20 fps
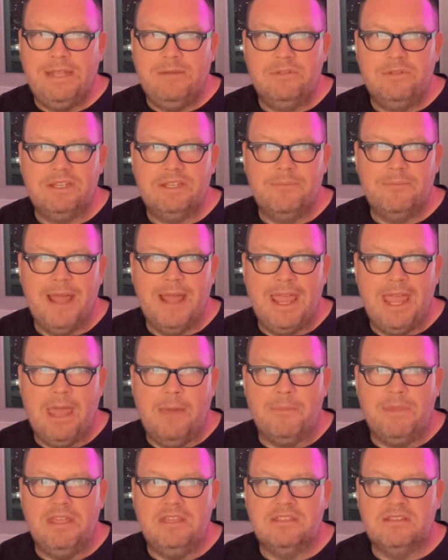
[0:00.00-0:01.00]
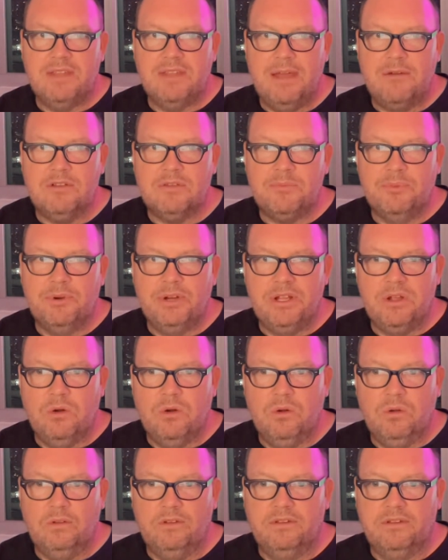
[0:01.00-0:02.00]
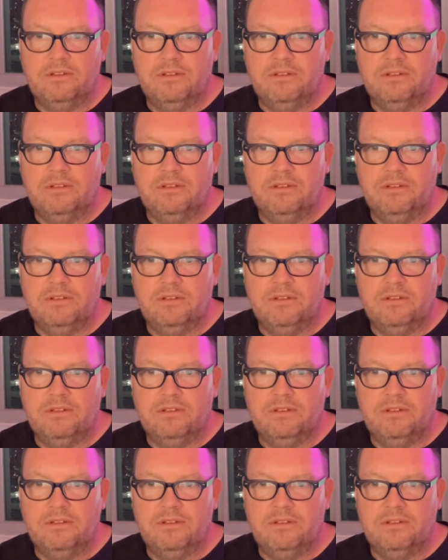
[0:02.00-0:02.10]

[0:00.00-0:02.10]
was in Miami, so that was pretty old.